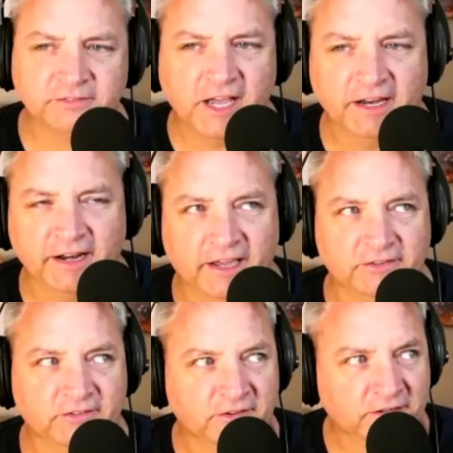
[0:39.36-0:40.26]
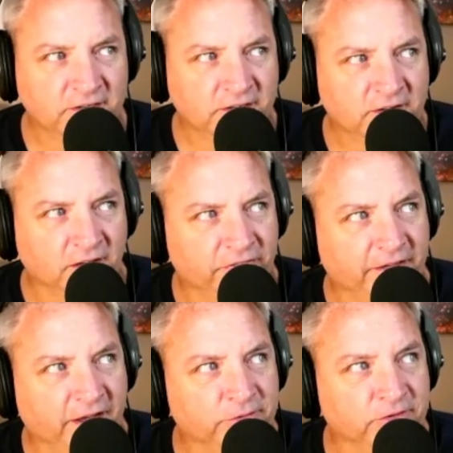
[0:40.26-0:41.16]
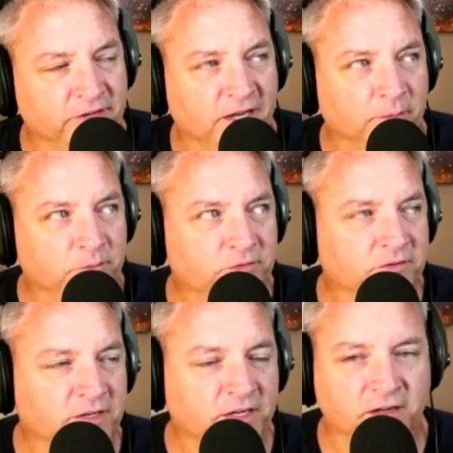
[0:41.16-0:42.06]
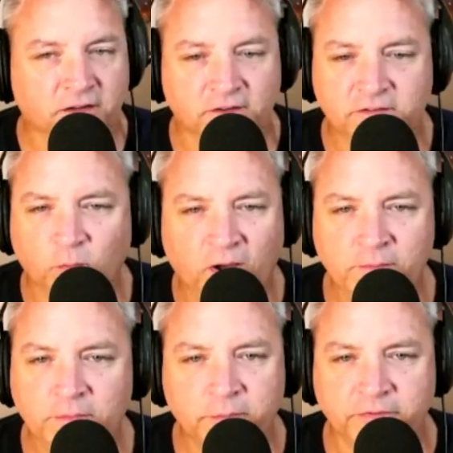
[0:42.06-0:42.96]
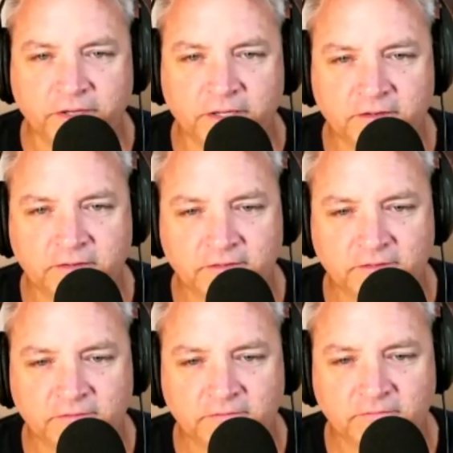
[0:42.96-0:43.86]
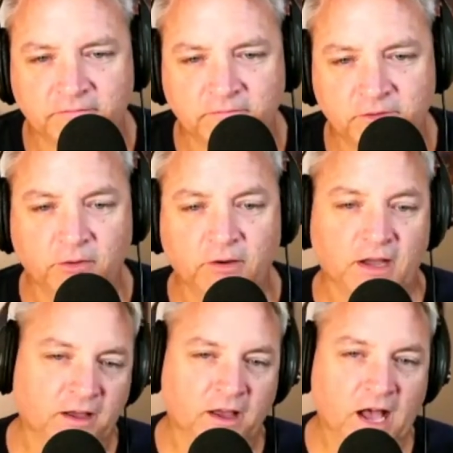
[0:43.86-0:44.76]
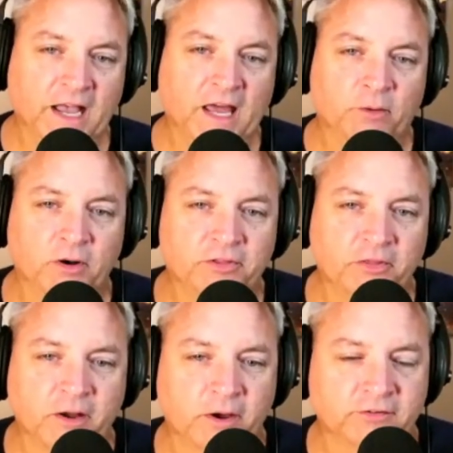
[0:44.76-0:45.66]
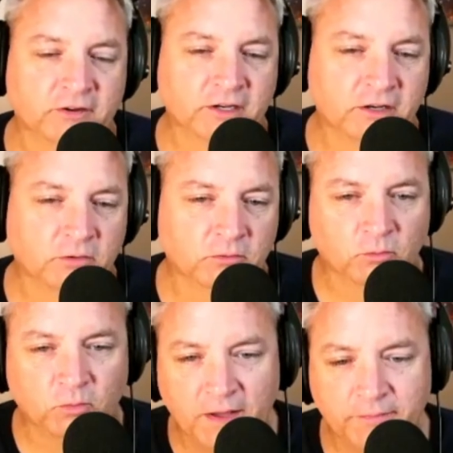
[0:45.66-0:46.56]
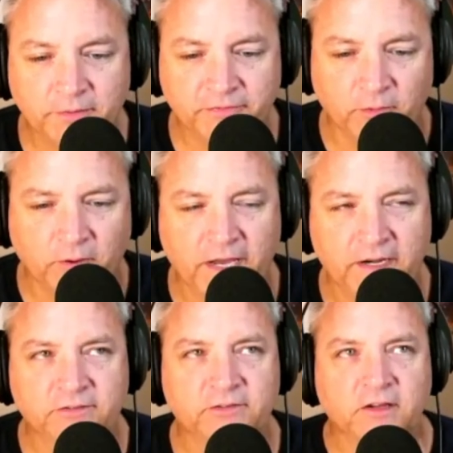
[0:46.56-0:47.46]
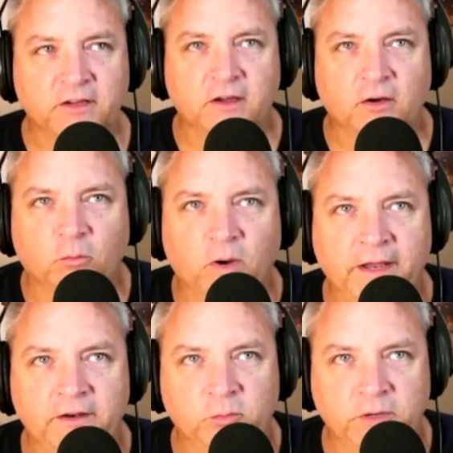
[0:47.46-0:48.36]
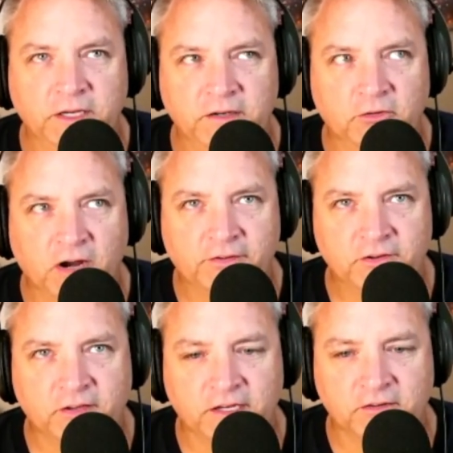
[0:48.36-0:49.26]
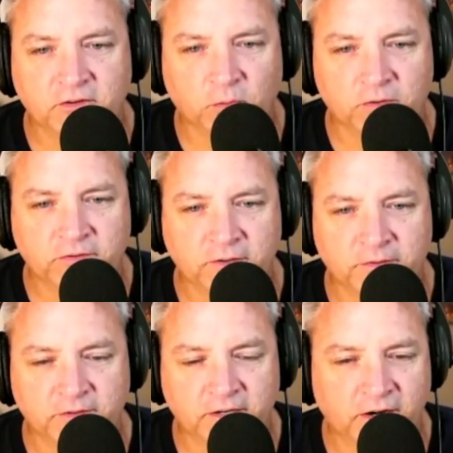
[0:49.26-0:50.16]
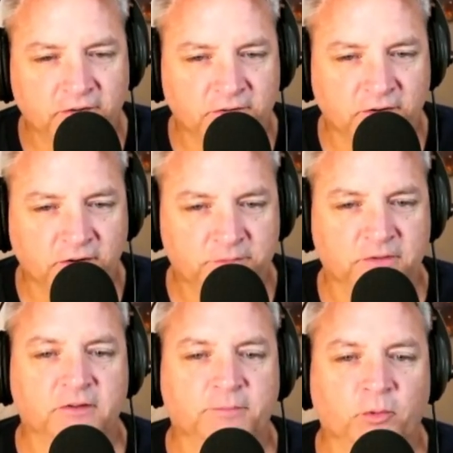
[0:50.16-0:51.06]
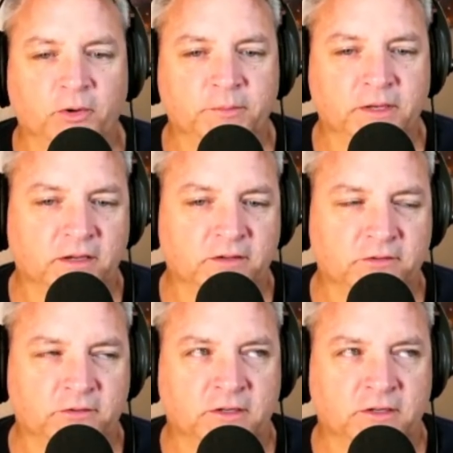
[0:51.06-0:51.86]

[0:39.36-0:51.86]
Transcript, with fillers: gotten asked 1,000 times. So why Boba Fett? So I kind of want to throw that question to you. Why Boba Fett? Why do we gravitate towards him as a character up to this point? Because